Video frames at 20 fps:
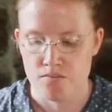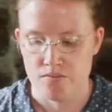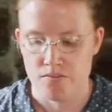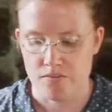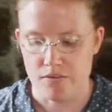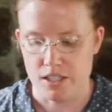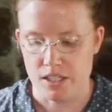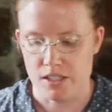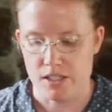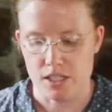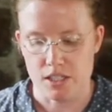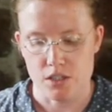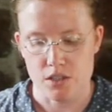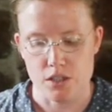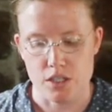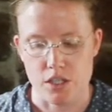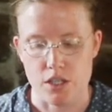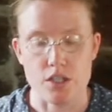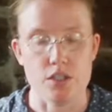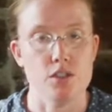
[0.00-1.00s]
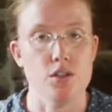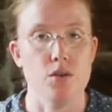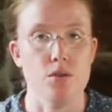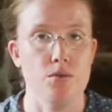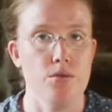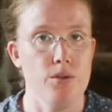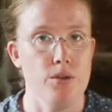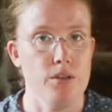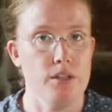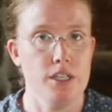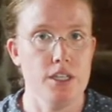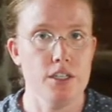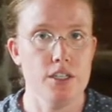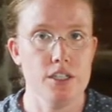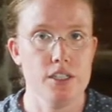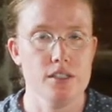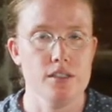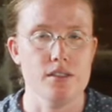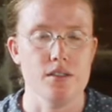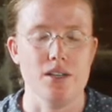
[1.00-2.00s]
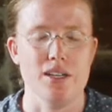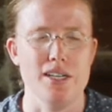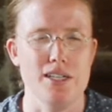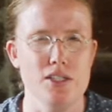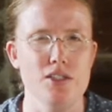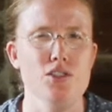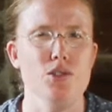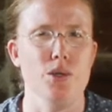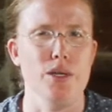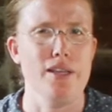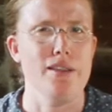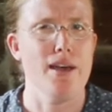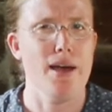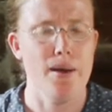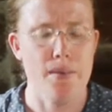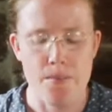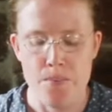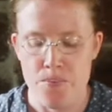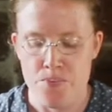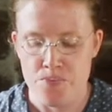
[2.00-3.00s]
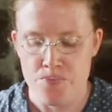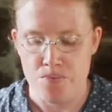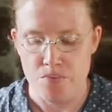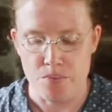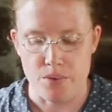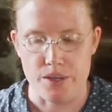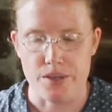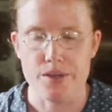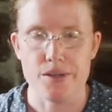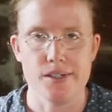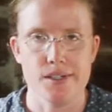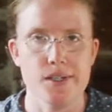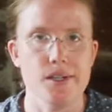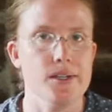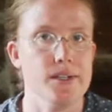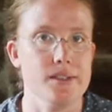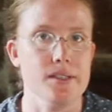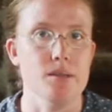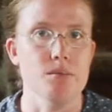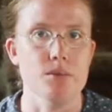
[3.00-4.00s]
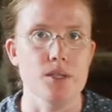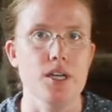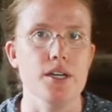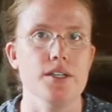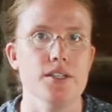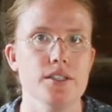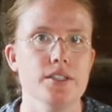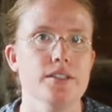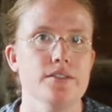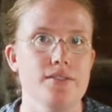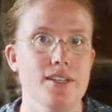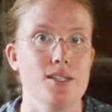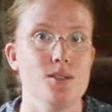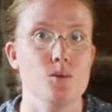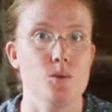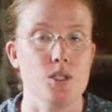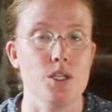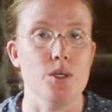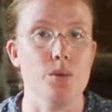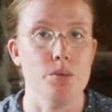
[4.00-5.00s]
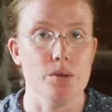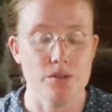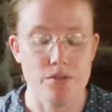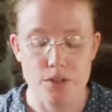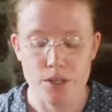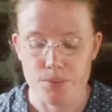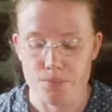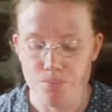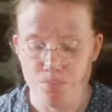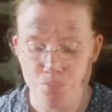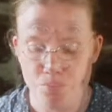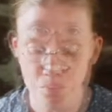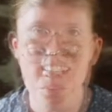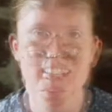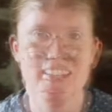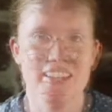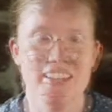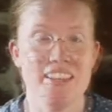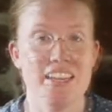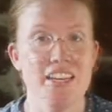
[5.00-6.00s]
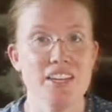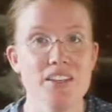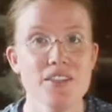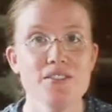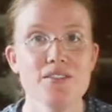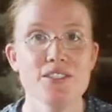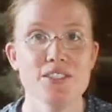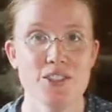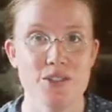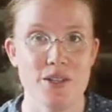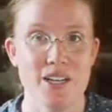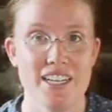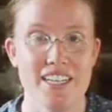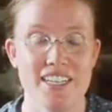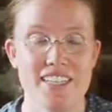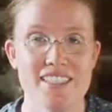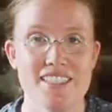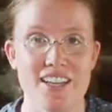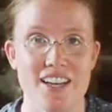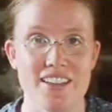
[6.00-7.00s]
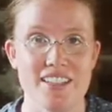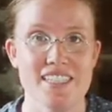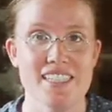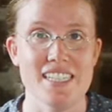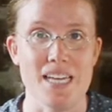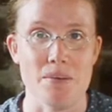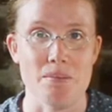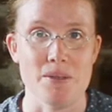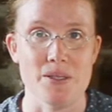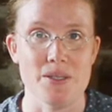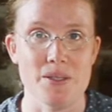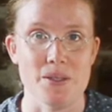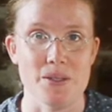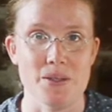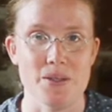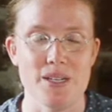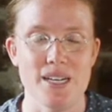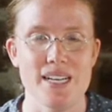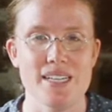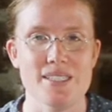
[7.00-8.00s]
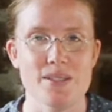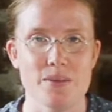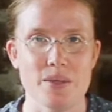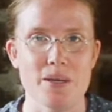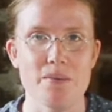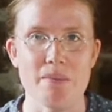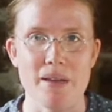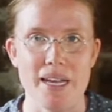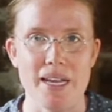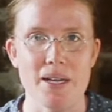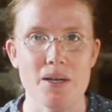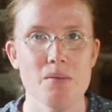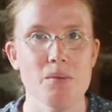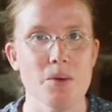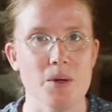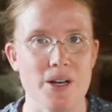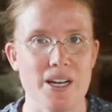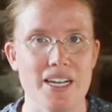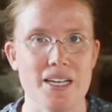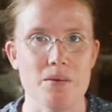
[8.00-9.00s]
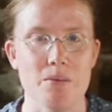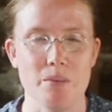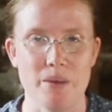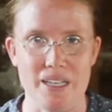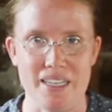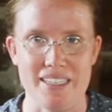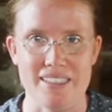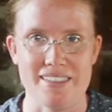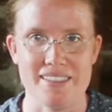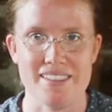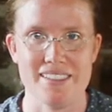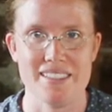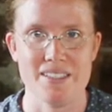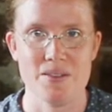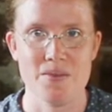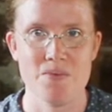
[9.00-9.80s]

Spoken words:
These actually aren't overly cooked, so I enjoy that. But you could cook them longer if that's what you prefer. Thank you for joining us on this episode as we made pork and beans.